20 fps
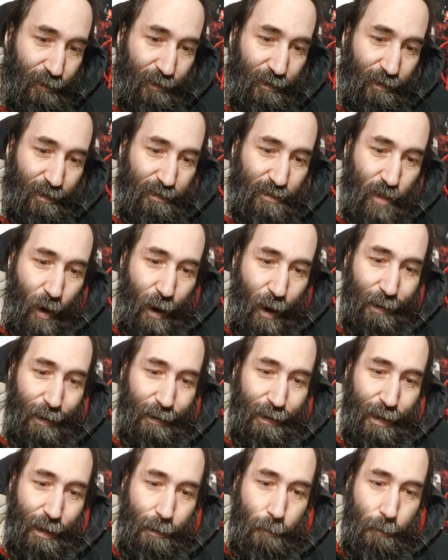so I
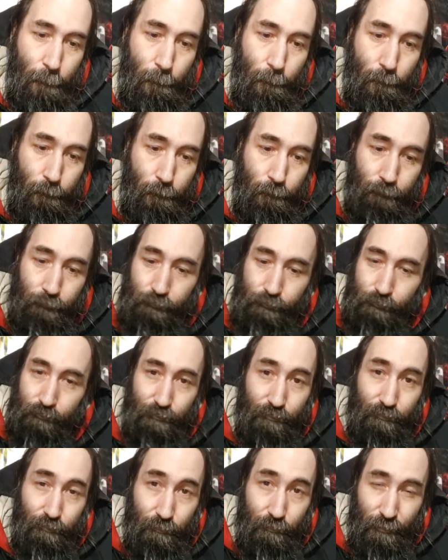can
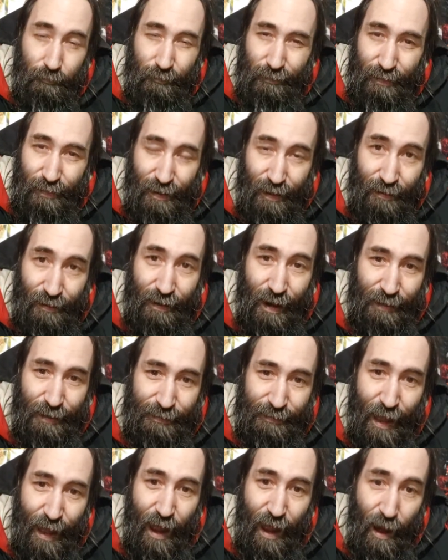knock
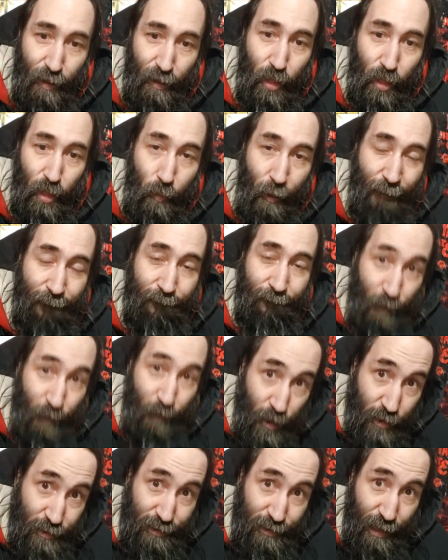that out of the way
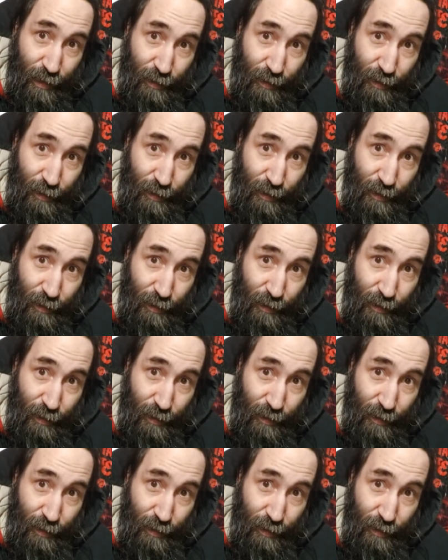first.